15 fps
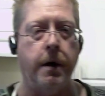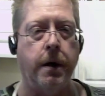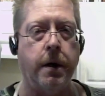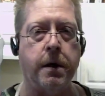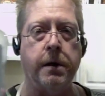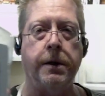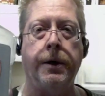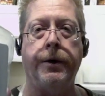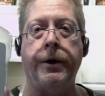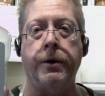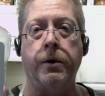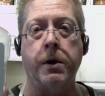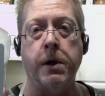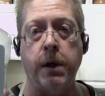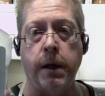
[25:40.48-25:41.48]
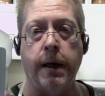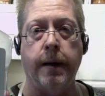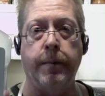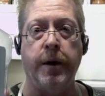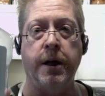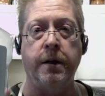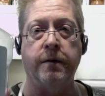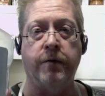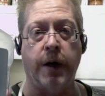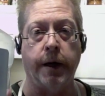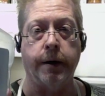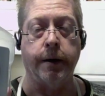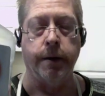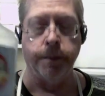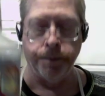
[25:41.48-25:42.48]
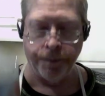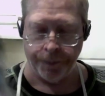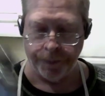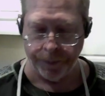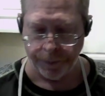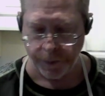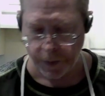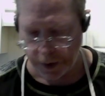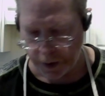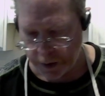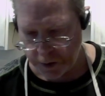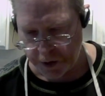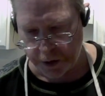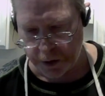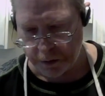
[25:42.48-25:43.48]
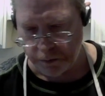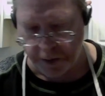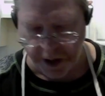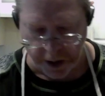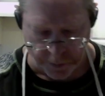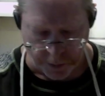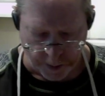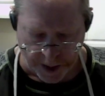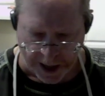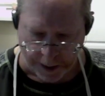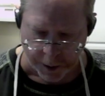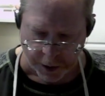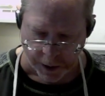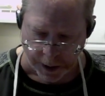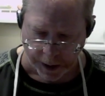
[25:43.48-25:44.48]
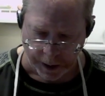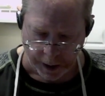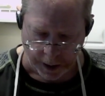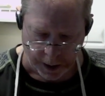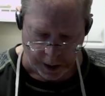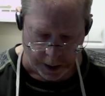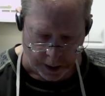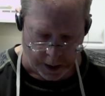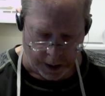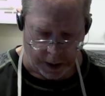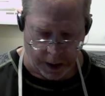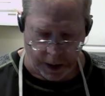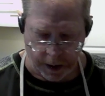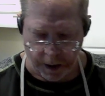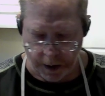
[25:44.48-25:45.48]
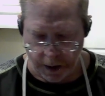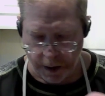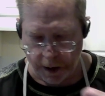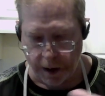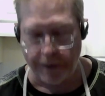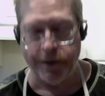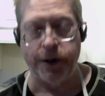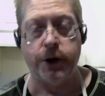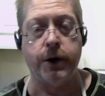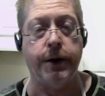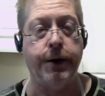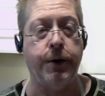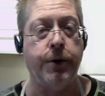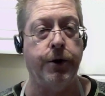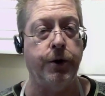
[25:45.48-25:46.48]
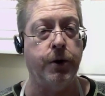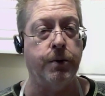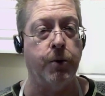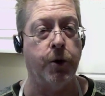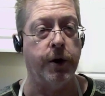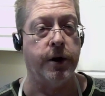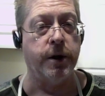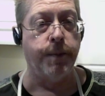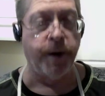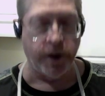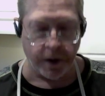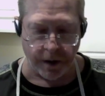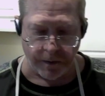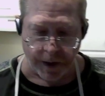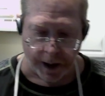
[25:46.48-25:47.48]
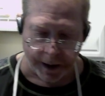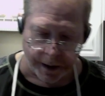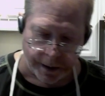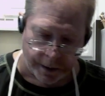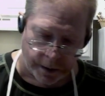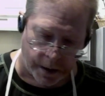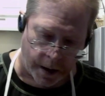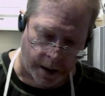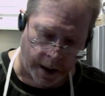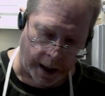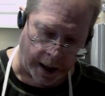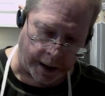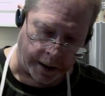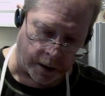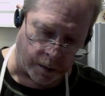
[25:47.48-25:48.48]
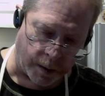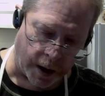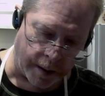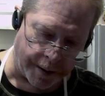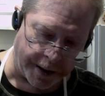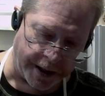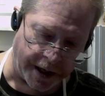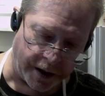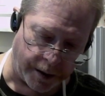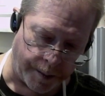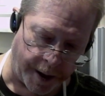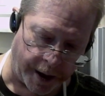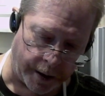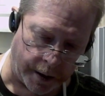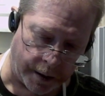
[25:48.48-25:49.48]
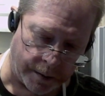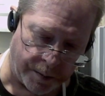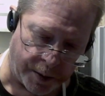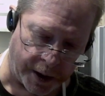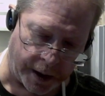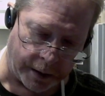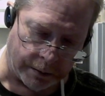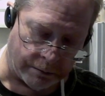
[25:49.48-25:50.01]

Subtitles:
Colonial Club vodka. Just get it from Amazon. Obviously, you can use more expensive vodkas, and it'll probably taste better, but